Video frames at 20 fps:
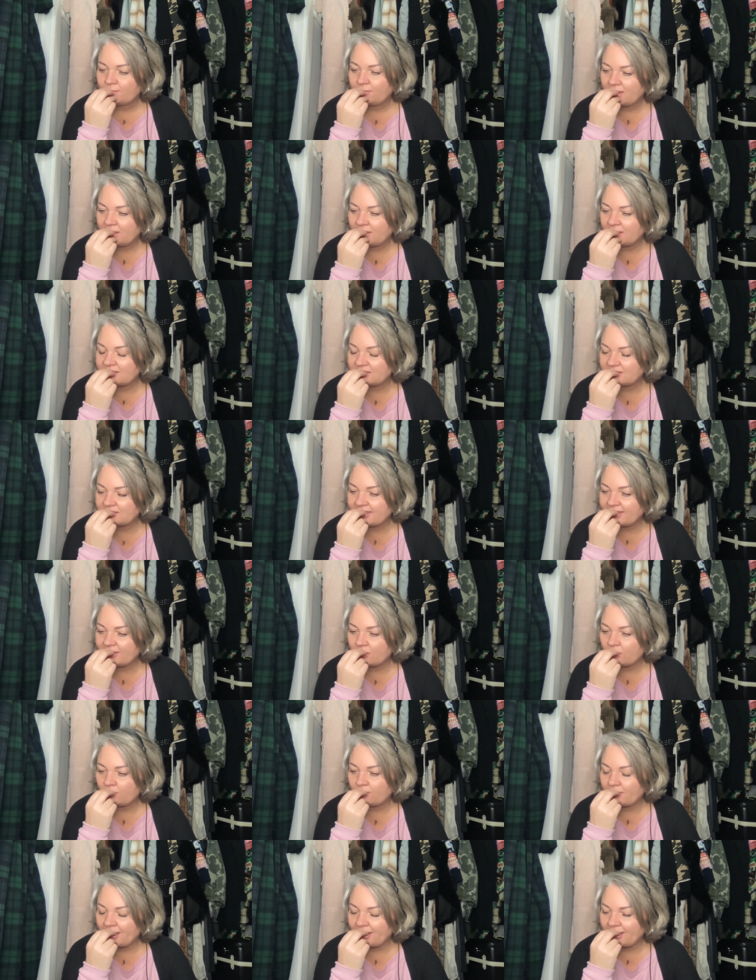because they
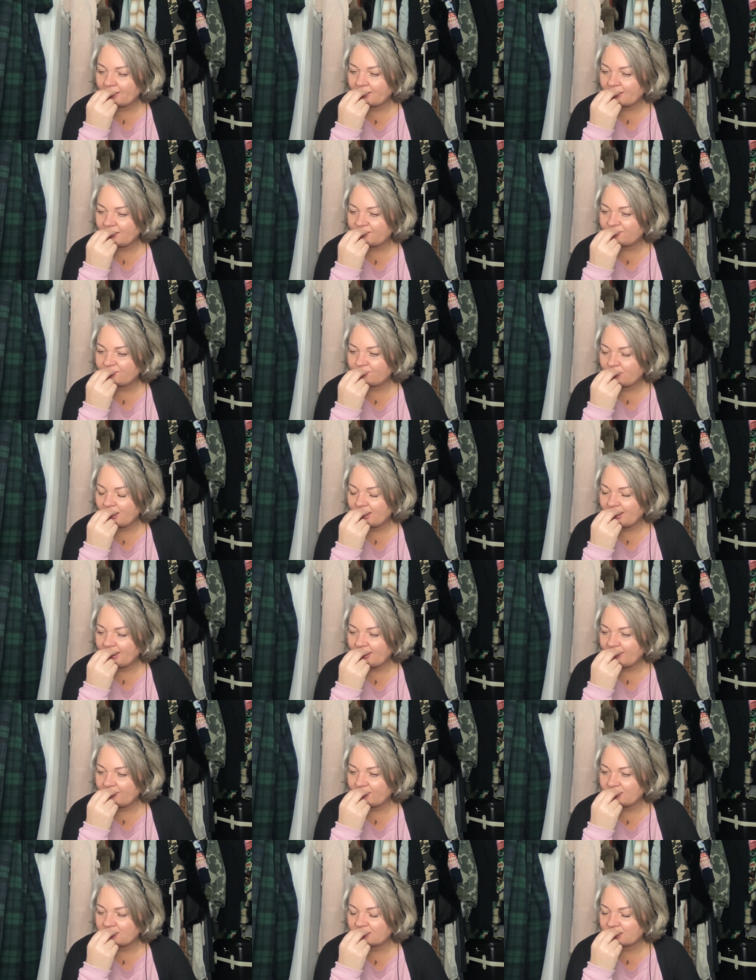don't make enough
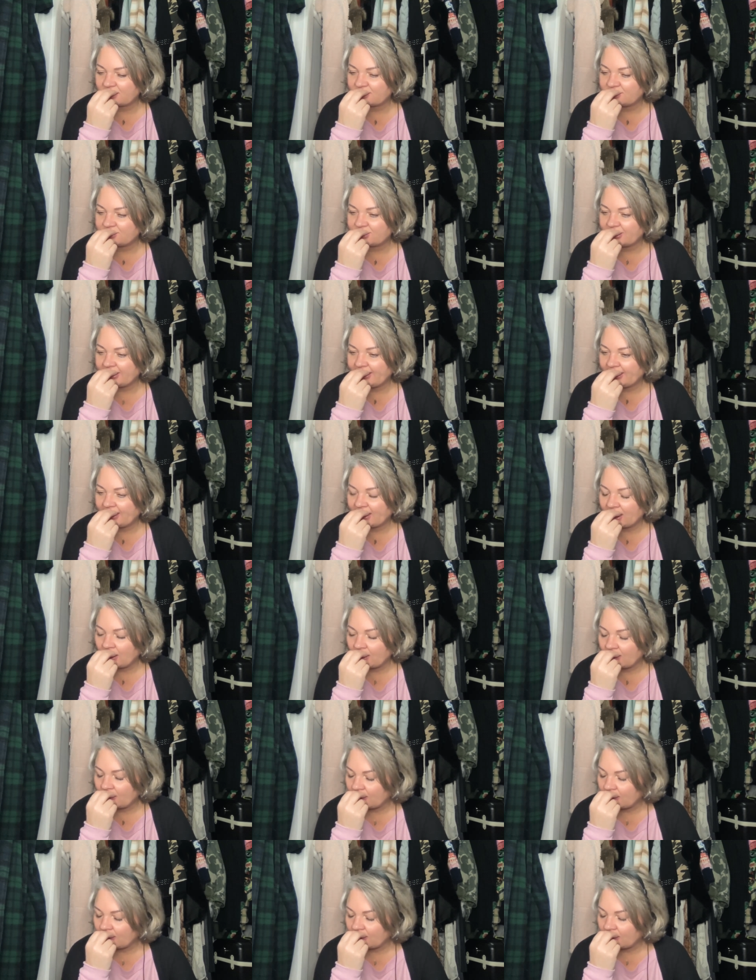money in this country.